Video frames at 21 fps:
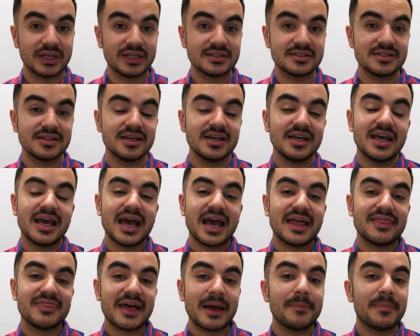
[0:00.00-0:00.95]
it.
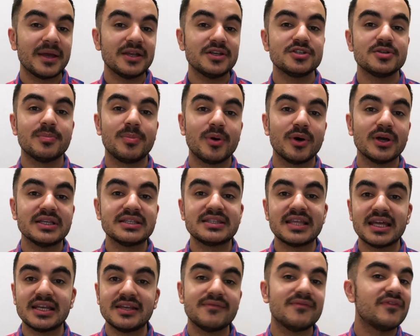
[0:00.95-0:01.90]
And that pension pot is
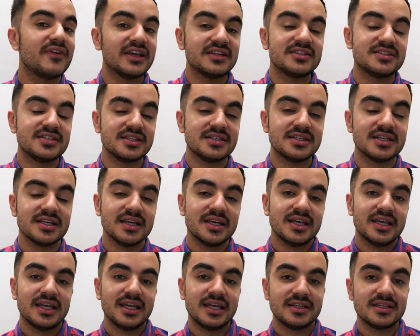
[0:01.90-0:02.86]
then invested
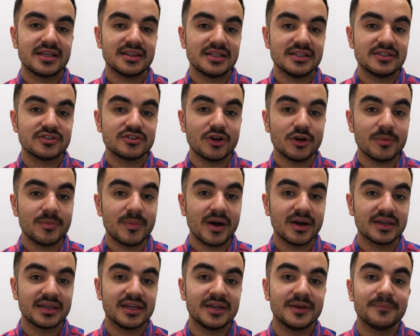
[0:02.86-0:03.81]
in the stock
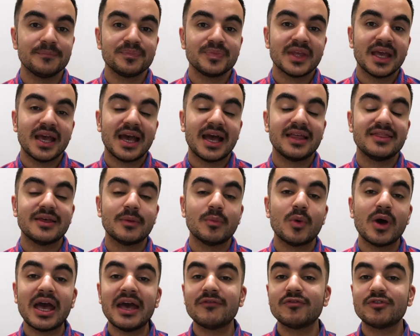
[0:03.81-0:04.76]
market. And then
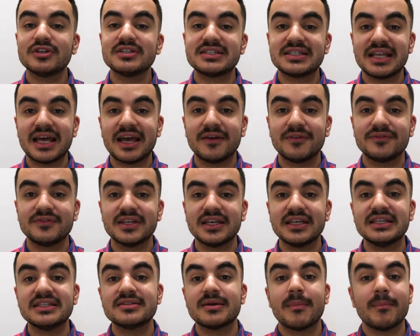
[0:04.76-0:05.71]
whatever is left
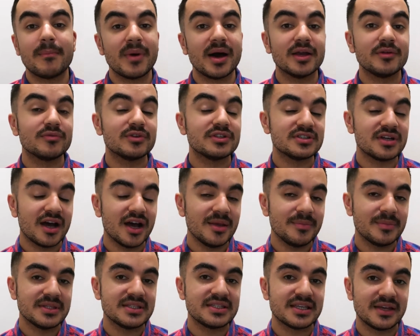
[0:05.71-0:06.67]
is my
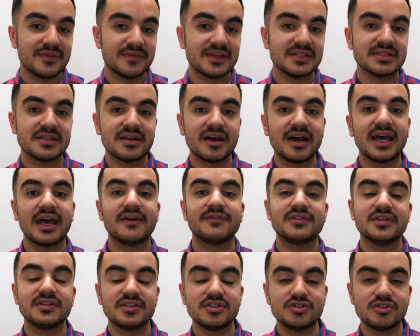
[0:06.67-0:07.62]
retirement savings. And I have
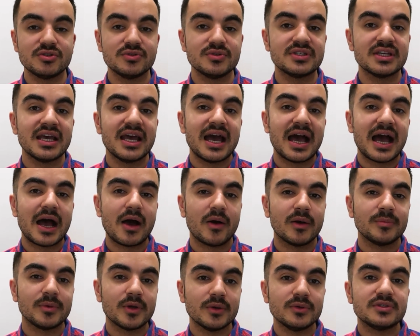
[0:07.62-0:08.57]
to deduce how
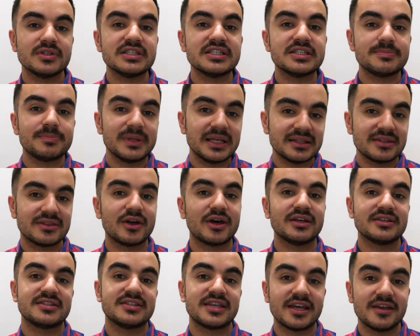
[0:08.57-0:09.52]
I'm going to split
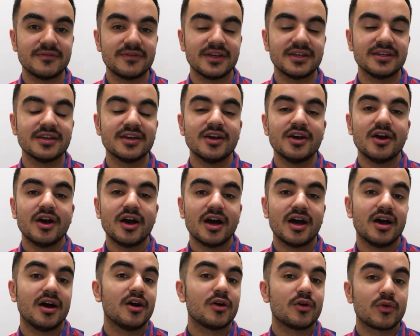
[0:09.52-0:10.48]
that saving
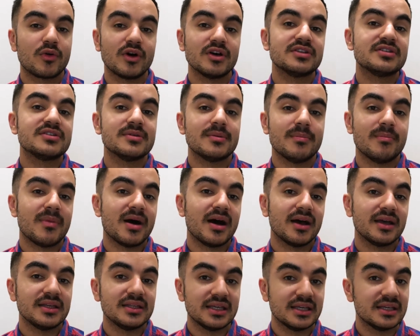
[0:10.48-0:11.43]
uh, across
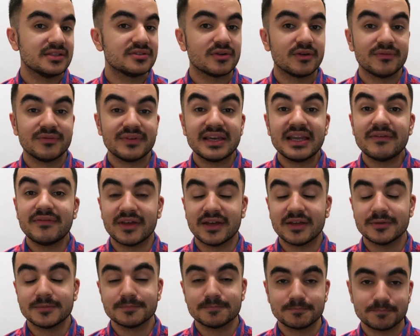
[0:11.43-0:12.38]
my years of
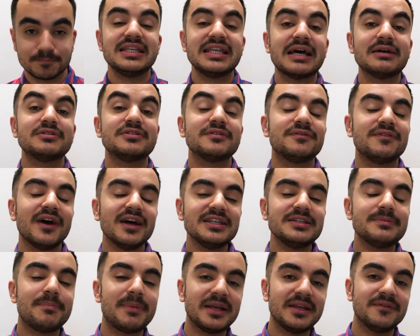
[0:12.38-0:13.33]
living. Now,
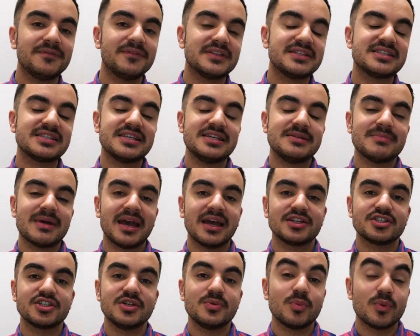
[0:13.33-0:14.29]
defined benefit scheme
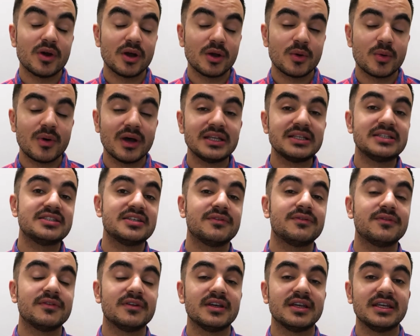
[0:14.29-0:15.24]
actually work quite
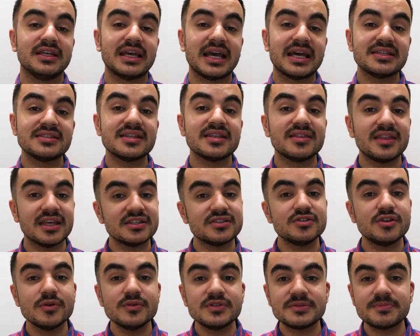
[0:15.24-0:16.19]
differently as
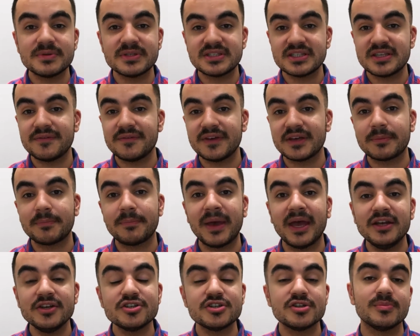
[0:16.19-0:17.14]
there's no specific
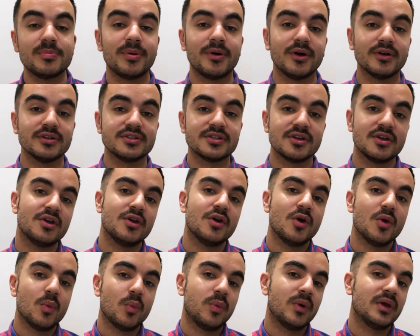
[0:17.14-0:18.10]
pension pot
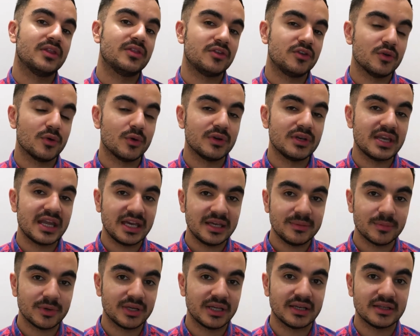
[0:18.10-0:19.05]
with your
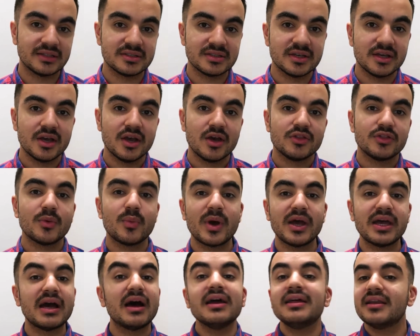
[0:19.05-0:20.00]
name on it the
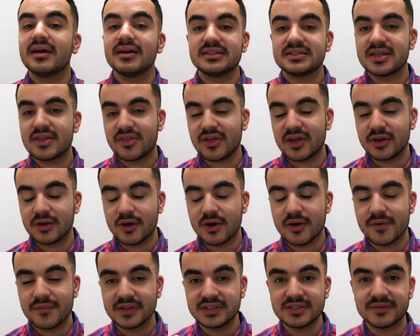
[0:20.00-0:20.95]
way I like to think
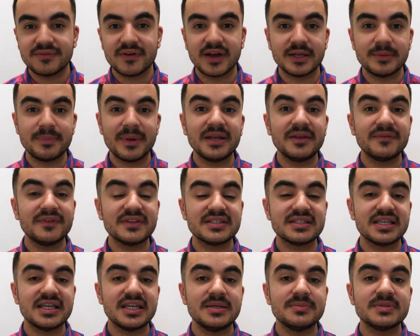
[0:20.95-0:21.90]
of defined benefit
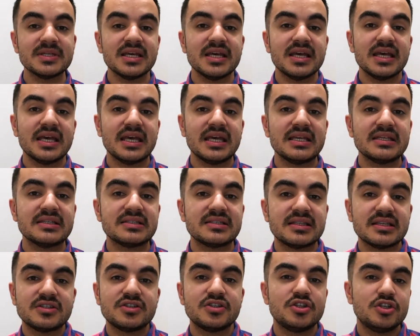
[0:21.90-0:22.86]
schemes is
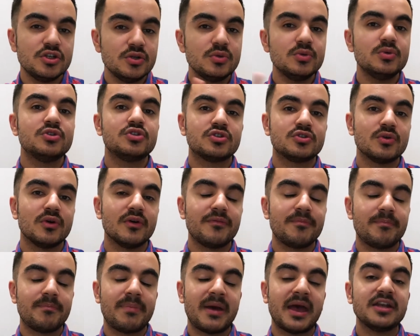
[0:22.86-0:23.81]
this huge sort
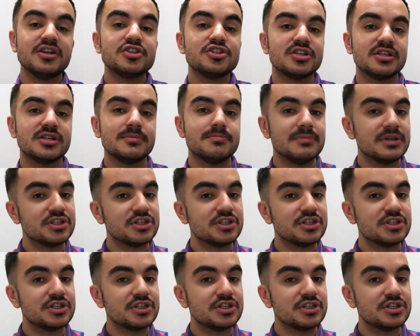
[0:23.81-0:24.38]
of pension